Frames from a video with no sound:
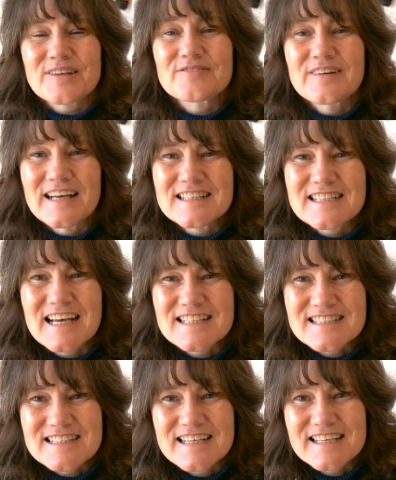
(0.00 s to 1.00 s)

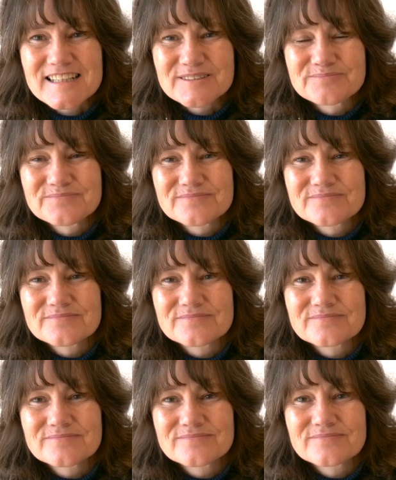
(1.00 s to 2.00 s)
Fantastic.
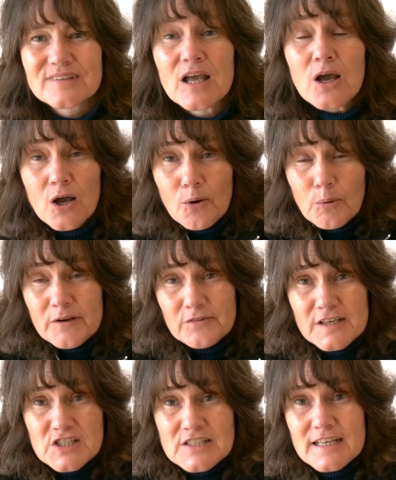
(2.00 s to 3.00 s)
We've
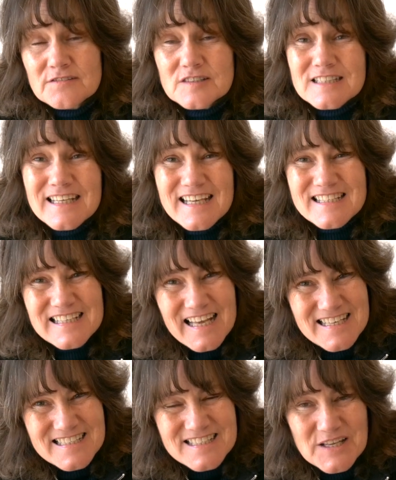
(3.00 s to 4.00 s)
reached the end of today's
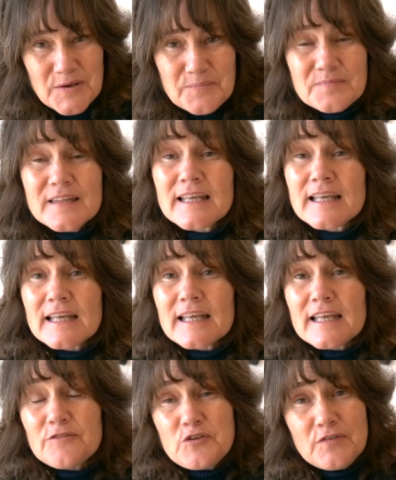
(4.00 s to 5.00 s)
lesson.
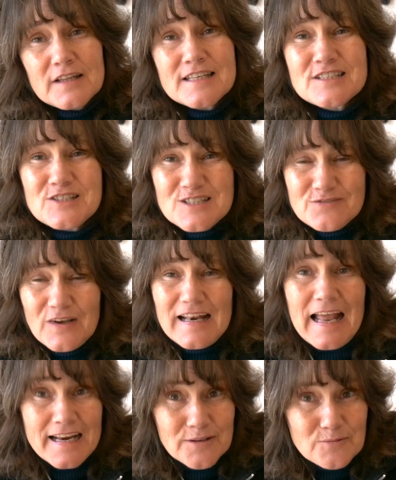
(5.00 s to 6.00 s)
If you find this useful in
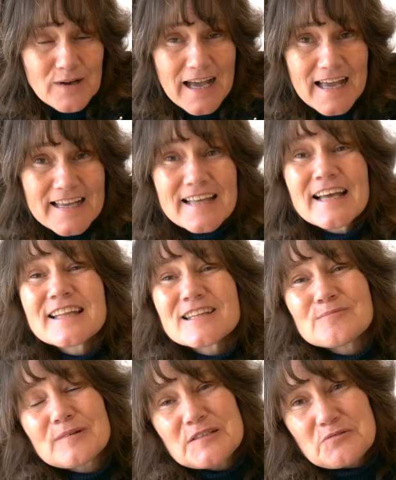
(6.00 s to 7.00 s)
any way,
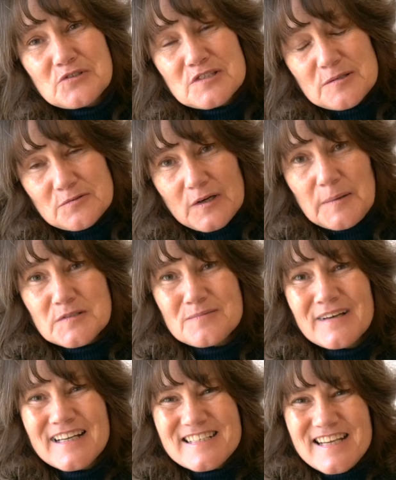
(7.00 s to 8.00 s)
then please would you subscribe to
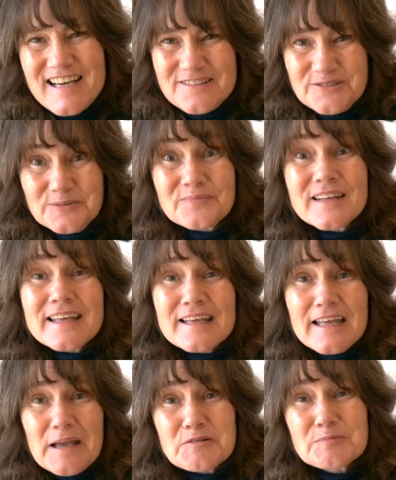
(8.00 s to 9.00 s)
my channel.
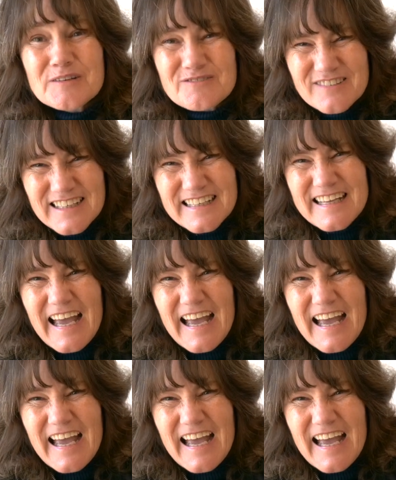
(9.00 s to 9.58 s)
It would be really